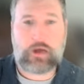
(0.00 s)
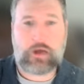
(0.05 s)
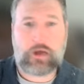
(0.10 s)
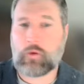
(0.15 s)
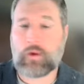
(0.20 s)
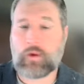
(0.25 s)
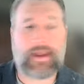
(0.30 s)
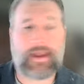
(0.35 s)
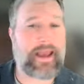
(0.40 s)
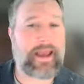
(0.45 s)

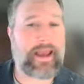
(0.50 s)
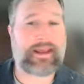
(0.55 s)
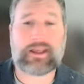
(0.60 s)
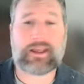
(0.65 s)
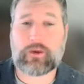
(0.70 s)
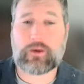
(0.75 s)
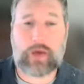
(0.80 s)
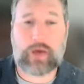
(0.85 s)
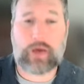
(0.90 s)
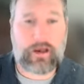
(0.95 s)
We can't get
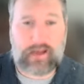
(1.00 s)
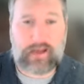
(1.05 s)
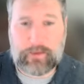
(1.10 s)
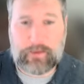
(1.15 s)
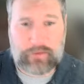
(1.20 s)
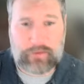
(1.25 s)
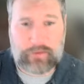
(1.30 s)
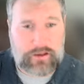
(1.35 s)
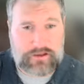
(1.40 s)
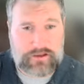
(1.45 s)
you out of
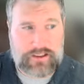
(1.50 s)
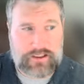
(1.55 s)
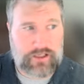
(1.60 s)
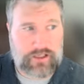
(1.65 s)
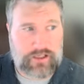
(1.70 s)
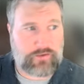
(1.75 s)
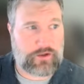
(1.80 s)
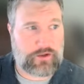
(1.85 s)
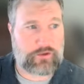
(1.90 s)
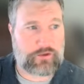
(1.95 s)
that penalty
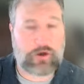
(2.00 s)
if you